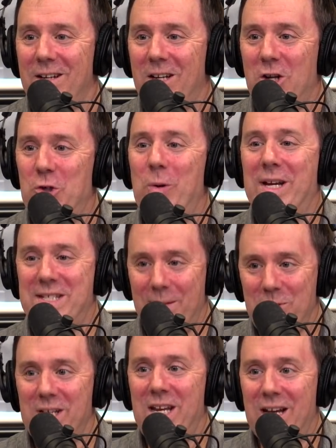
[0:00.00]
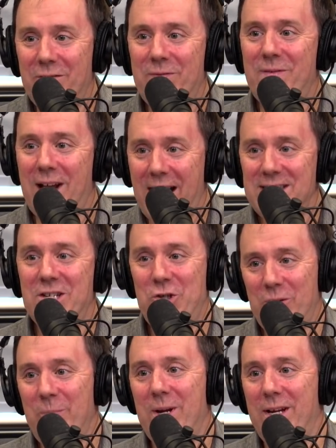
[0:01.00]
Because you accept a gift as it
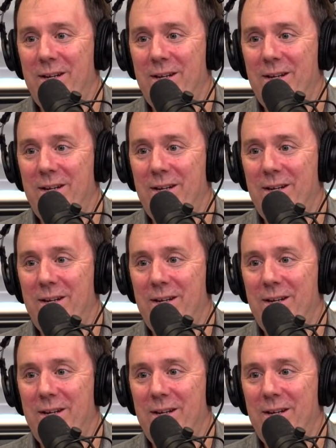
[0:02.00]
should be.